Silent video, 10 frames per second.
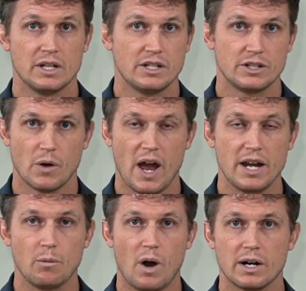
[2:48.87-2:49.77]
So any
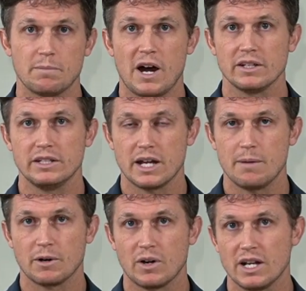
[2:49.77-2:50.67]
water bottle you come
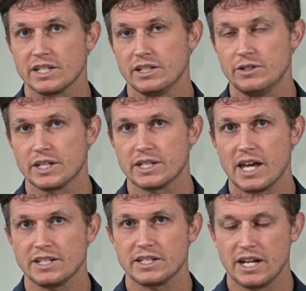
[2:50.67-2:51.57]
across that uses
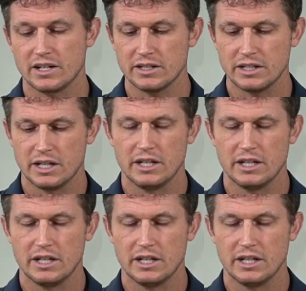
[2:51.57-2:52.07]
that standard,